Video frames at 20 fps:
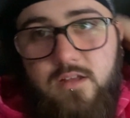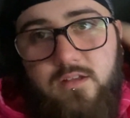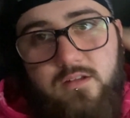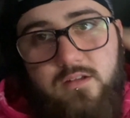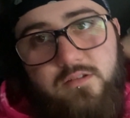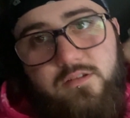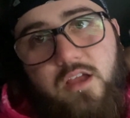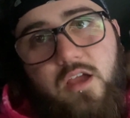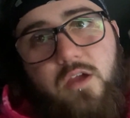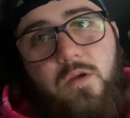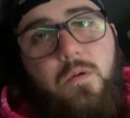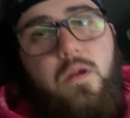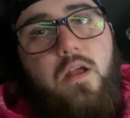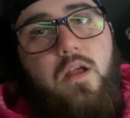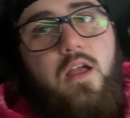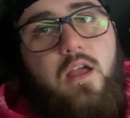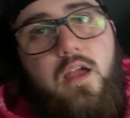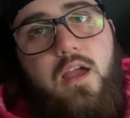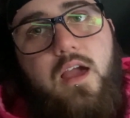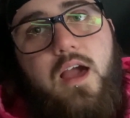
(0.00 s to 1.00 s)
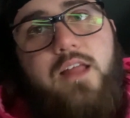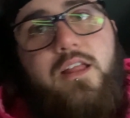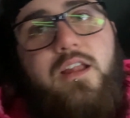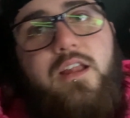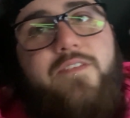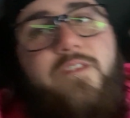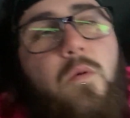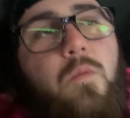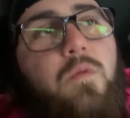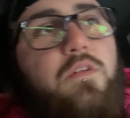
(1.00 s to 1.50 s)
So I don't know
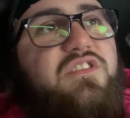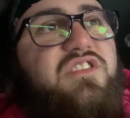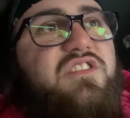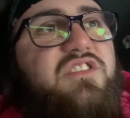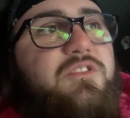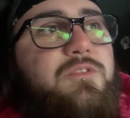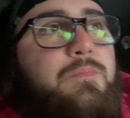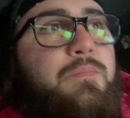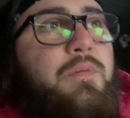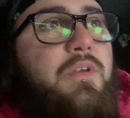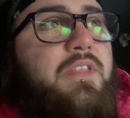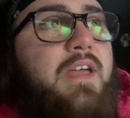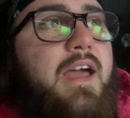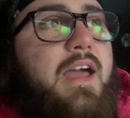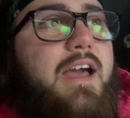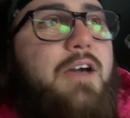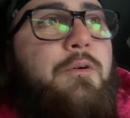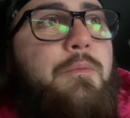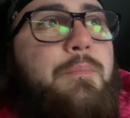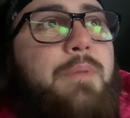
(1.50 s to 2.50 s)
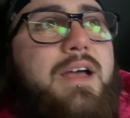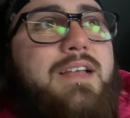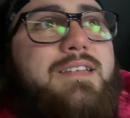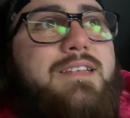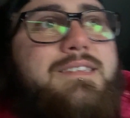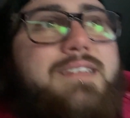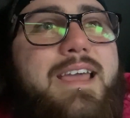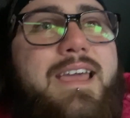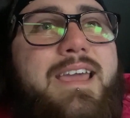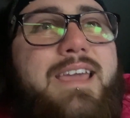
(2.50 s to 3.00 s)
if I want to put that up
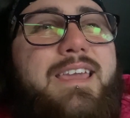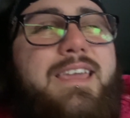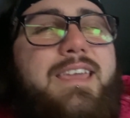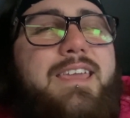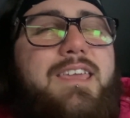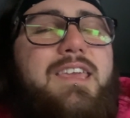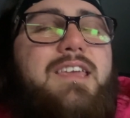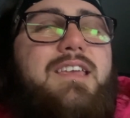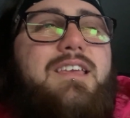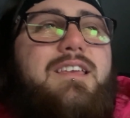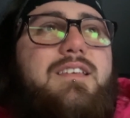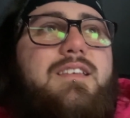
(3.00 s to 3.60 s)
as a